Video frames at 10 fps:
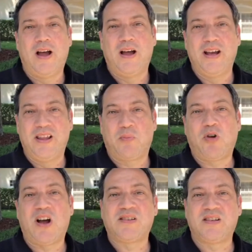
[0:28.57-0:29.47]
In the
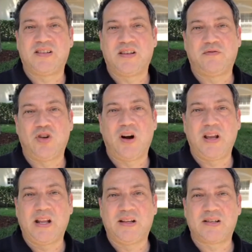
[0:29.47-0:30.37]
process of trying to
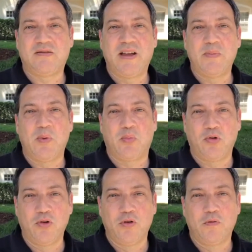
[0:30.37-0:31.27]
get this claim
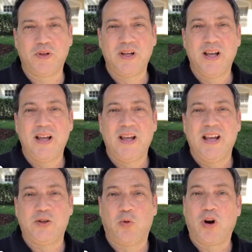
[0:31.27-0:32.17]
approved,
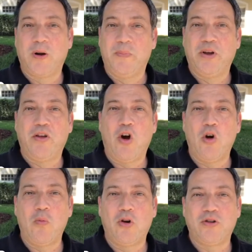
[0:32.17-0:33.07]
is we're going to bill the
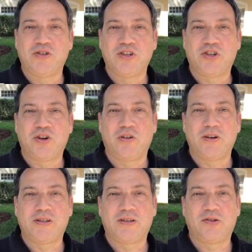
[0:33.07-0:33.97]
homeowner's
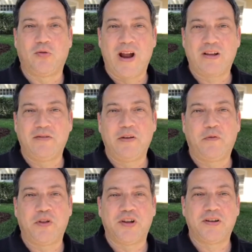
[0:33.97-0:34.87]
insurance directly
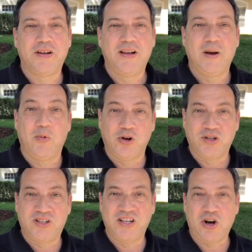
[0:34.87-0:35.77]
for the
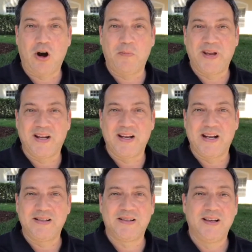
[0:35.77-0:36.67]
emergency tarping it
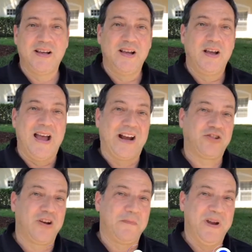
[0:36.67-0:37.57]
needs.
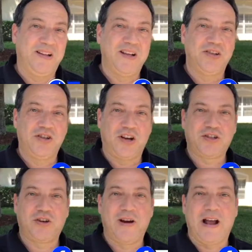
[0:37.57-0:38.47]
Actually going to meet the
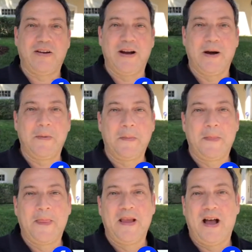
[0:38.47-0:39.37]
adjuster out here
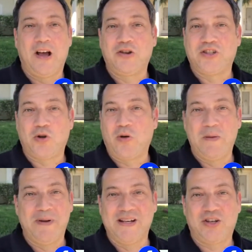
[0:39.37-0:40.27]
because it's already
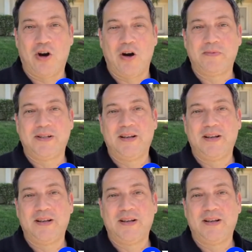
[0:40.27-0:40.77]
been tarped,